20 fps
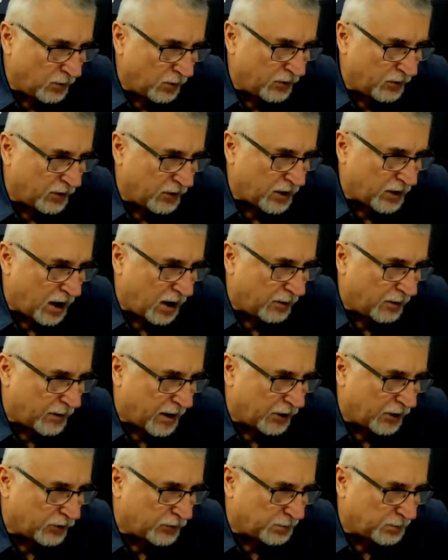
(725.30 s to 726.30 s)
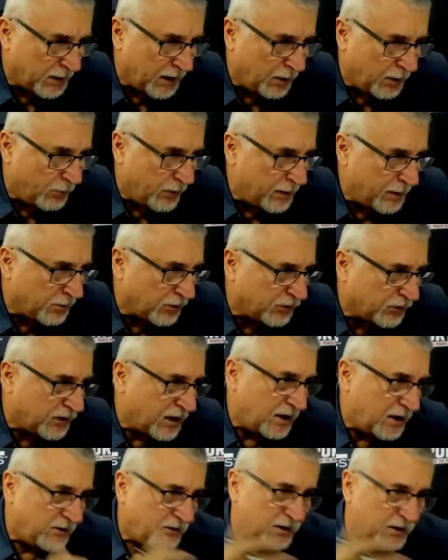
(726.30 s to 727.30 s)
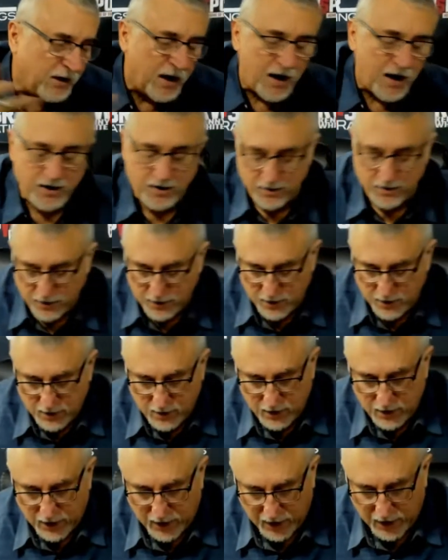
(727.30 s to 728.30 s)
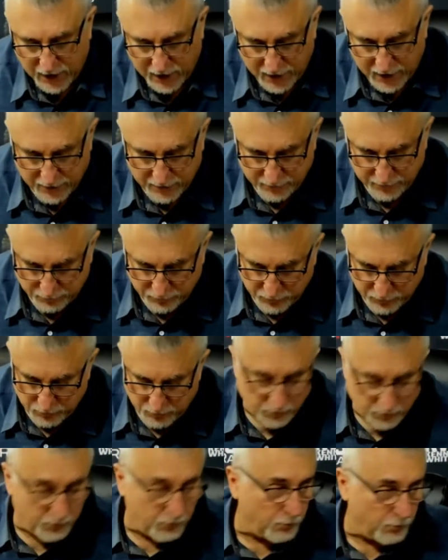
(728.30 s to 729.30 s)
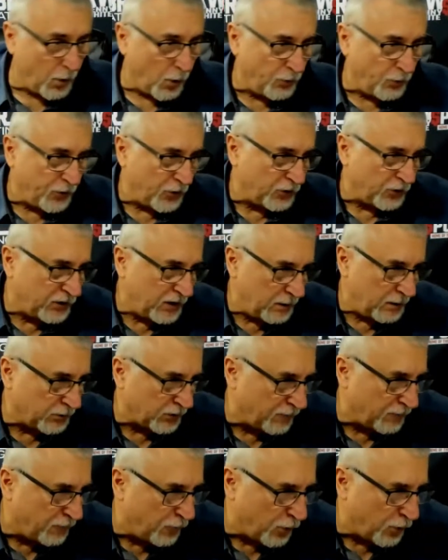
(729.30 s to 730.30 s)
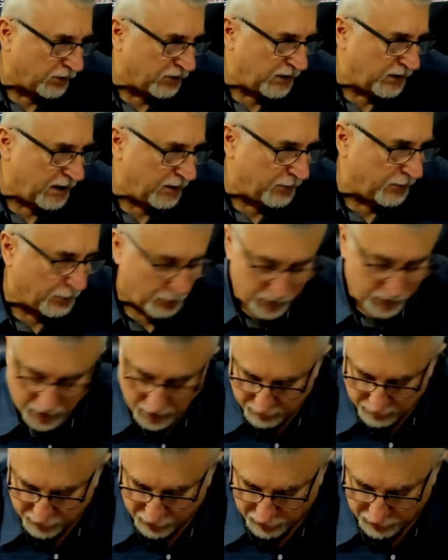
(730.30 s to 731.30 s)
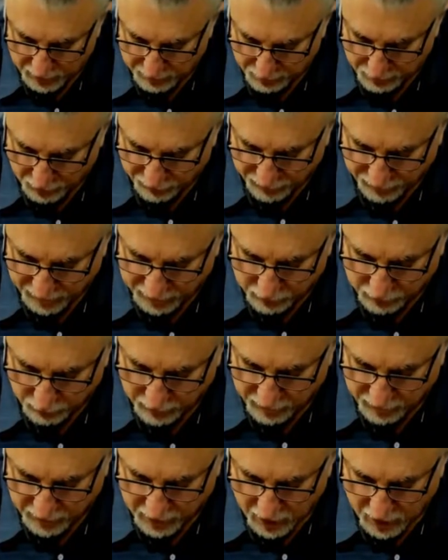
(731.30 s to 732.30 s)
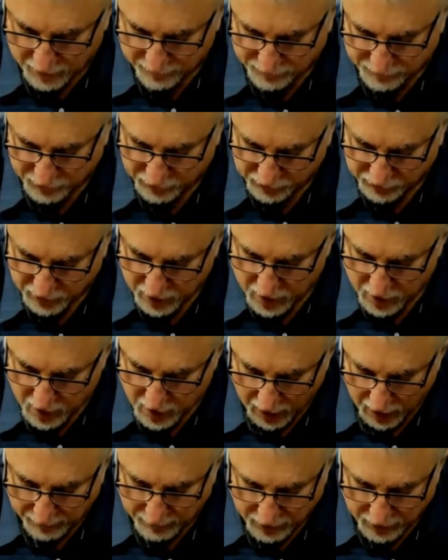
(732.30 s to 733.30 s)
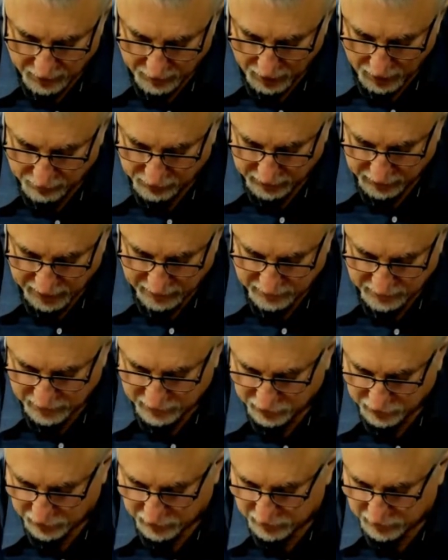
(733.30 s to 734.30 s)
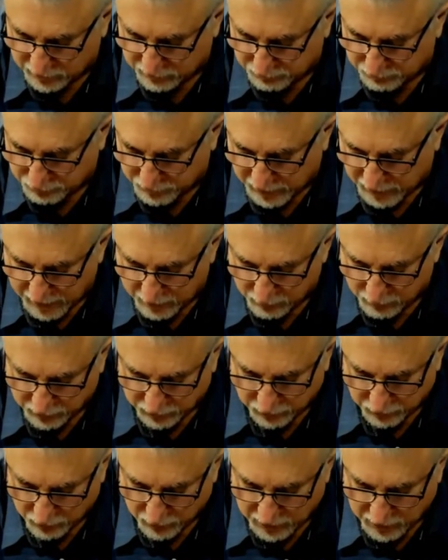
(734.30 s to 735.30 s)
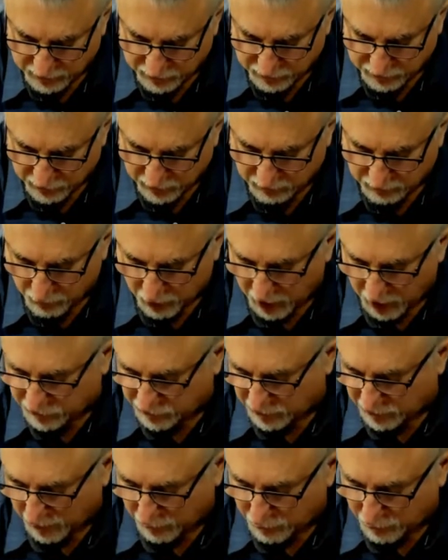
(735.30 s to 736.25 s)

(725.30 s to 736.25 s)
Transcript: Northern Colorado's playing Weber State today. Both those teams are 14-3. I'm sure they'd both like to win the conference. I'm glad they took the 10 with Eastern Washington.